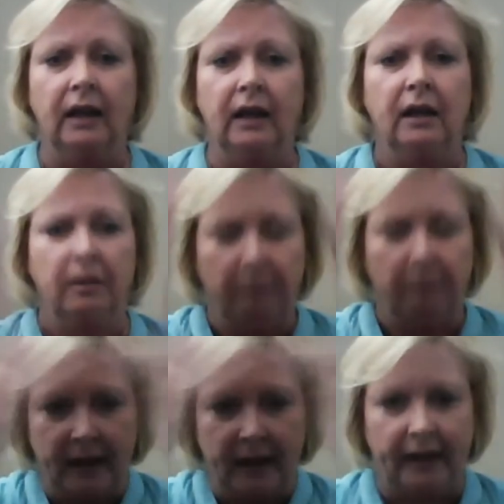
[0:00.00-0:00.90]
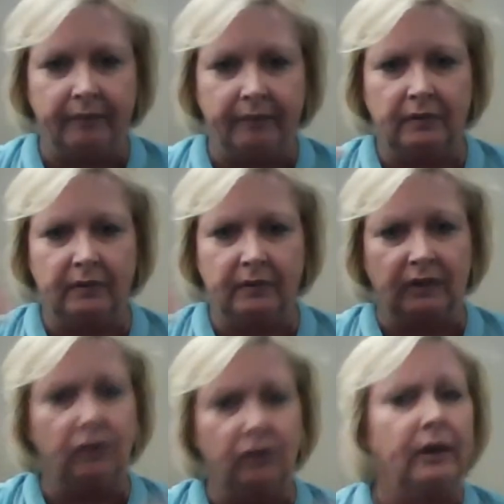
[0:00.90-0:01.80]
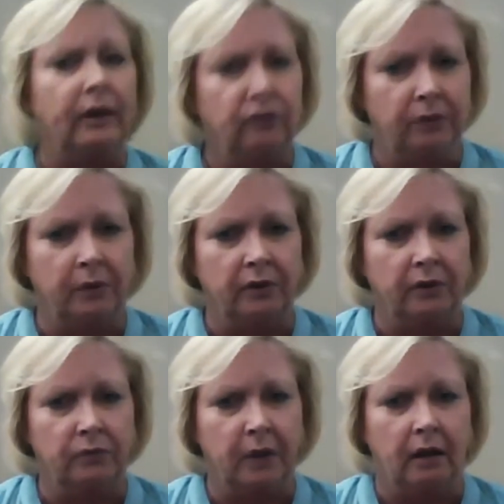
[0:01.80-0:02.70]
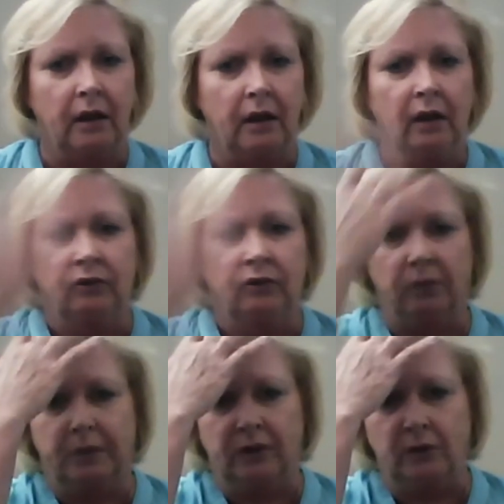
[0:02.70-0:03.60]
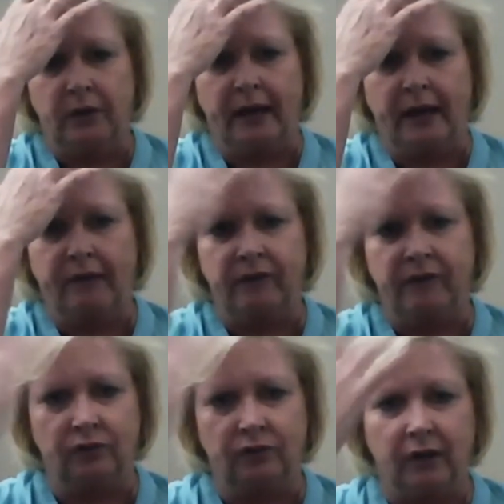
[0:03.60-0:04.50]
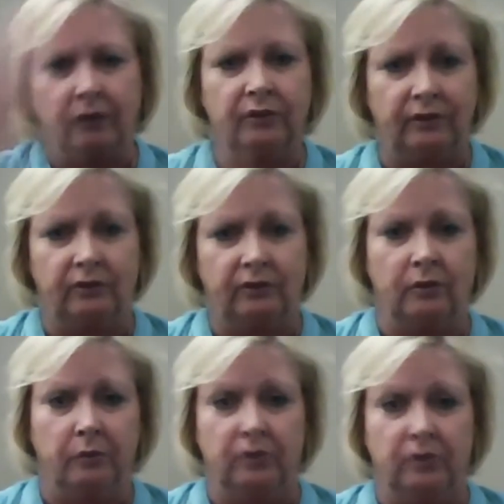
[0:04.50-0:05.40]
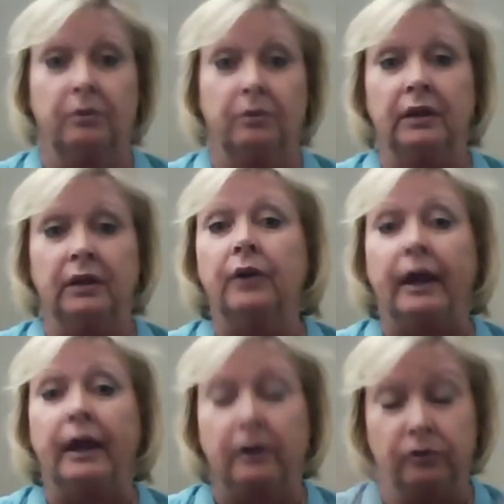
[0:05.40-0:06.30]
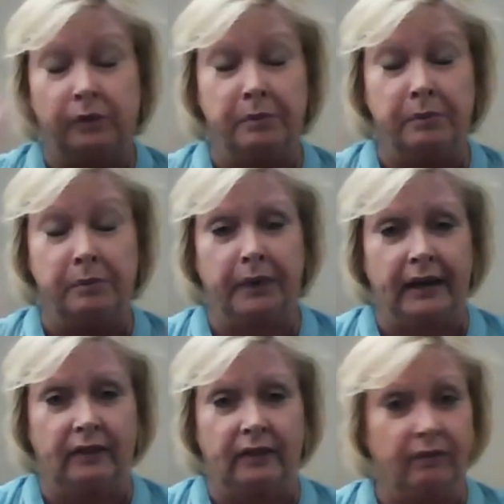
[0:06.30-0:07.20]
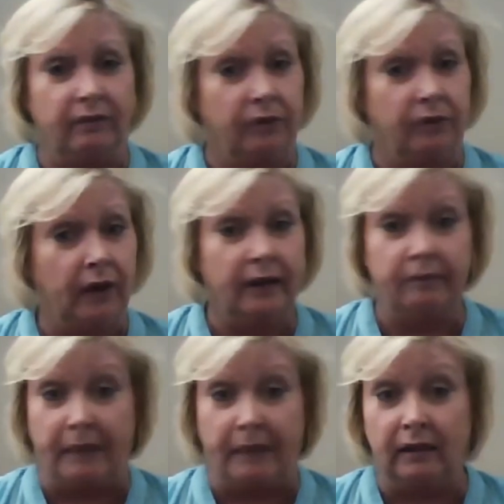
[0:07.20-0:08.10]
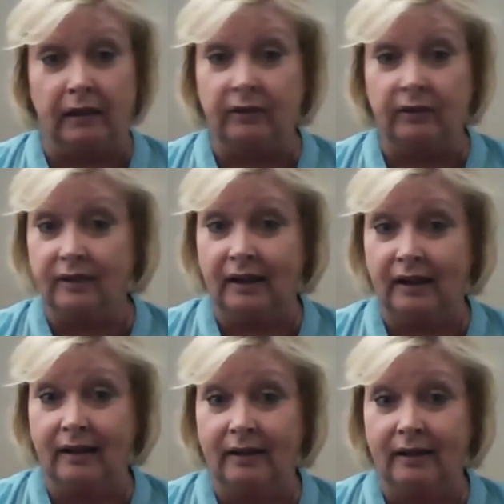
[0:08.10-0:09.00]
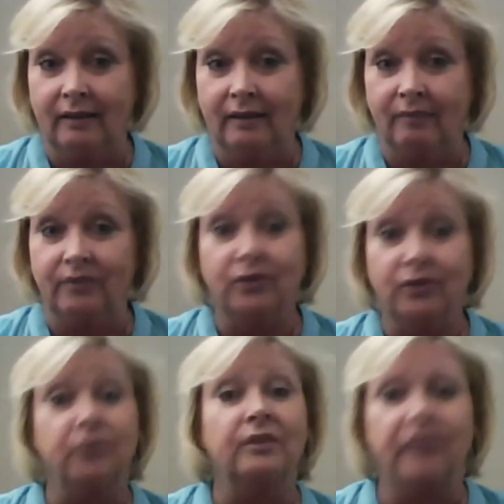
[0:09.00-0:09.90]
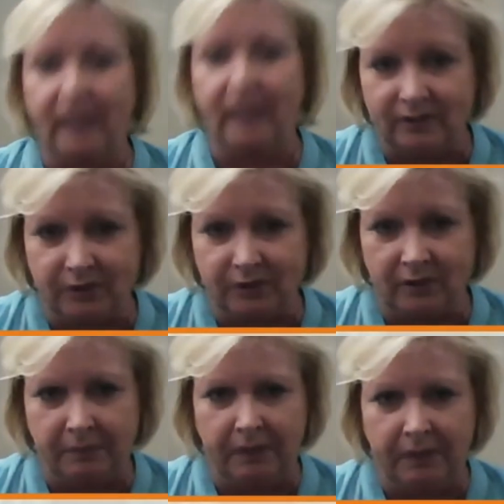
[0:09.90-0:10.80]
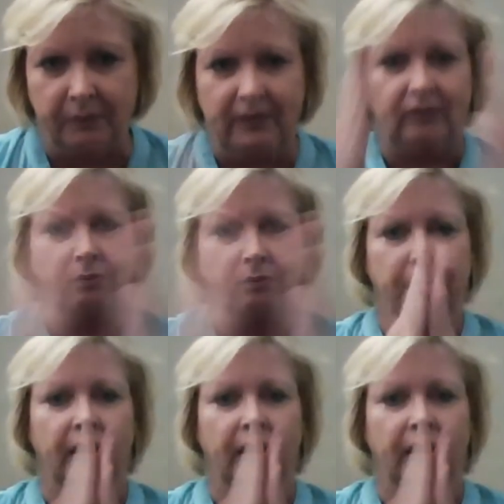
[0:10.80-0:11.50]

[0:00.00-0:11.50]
because I do energy work as well. So when you have your chakra system, which are really your energy meridians, if they're out of balance, so is everything else going to be. We need to bring our